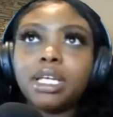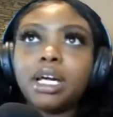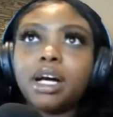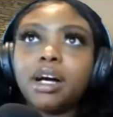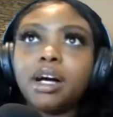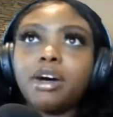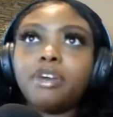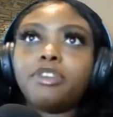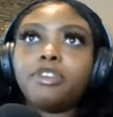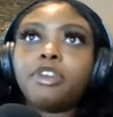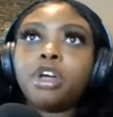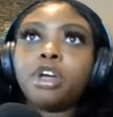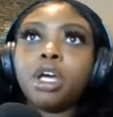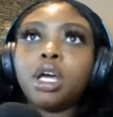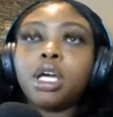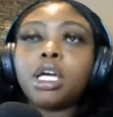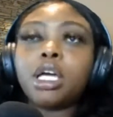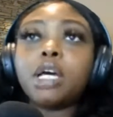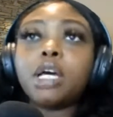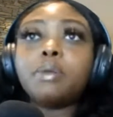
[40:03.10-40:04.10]
of
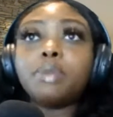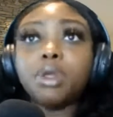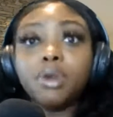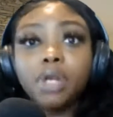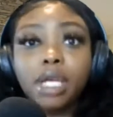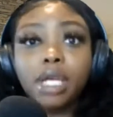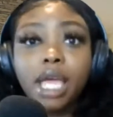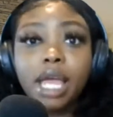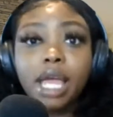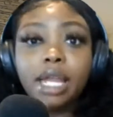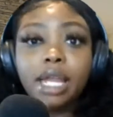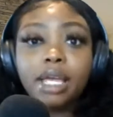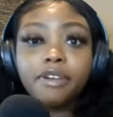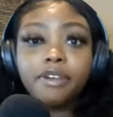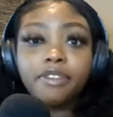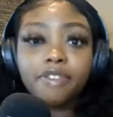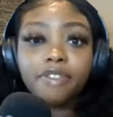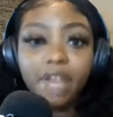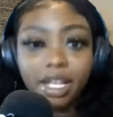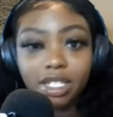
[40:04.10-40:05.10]
communicating
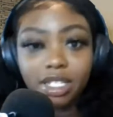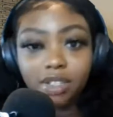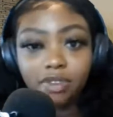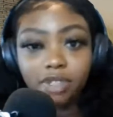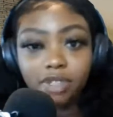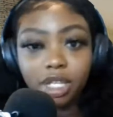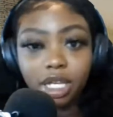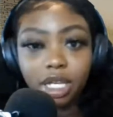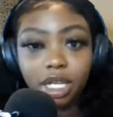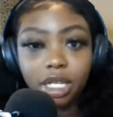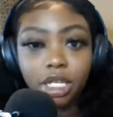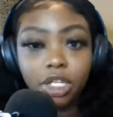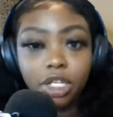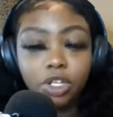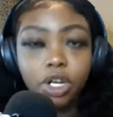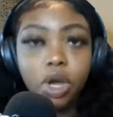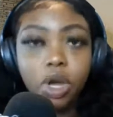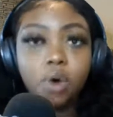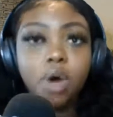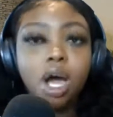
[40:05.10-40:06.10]
effectively,
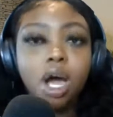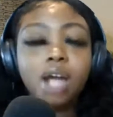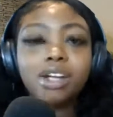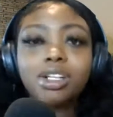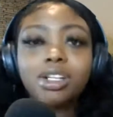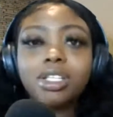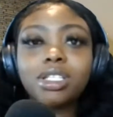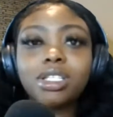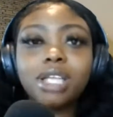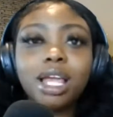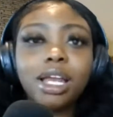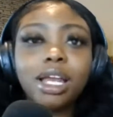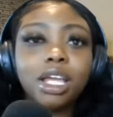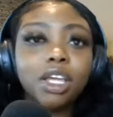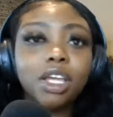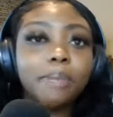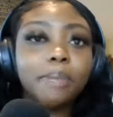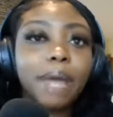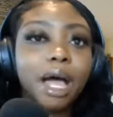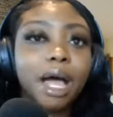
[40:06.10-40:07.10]
understanding
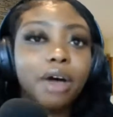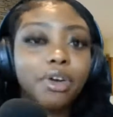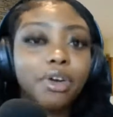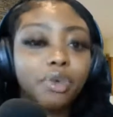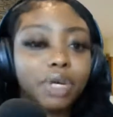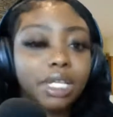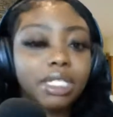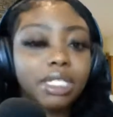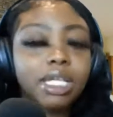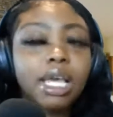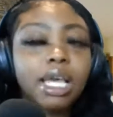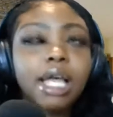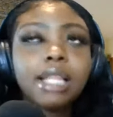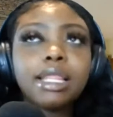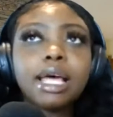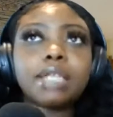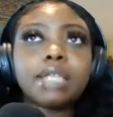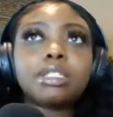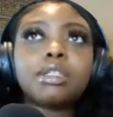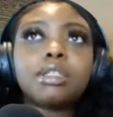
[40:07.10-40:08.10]
your boundaries.
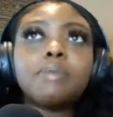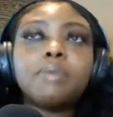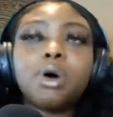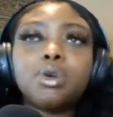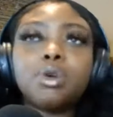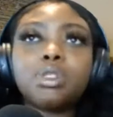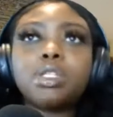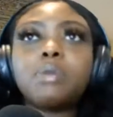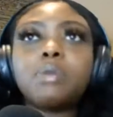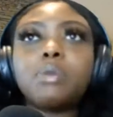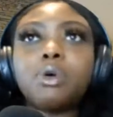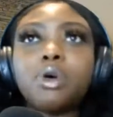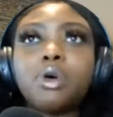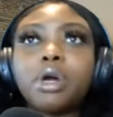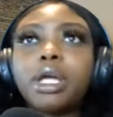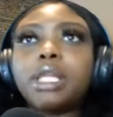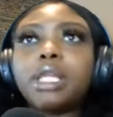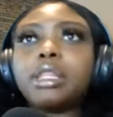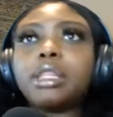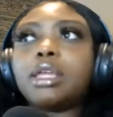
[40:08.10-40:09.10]
That's the most
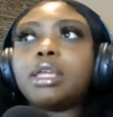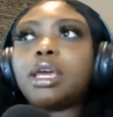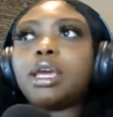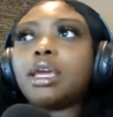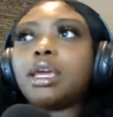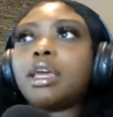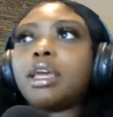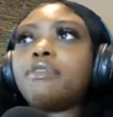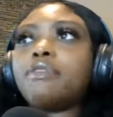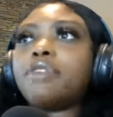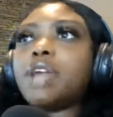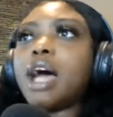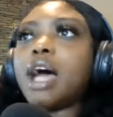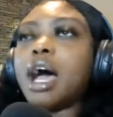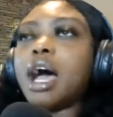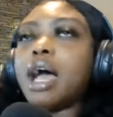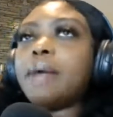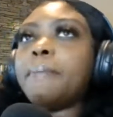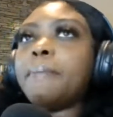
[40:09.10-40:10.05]
important thing. If not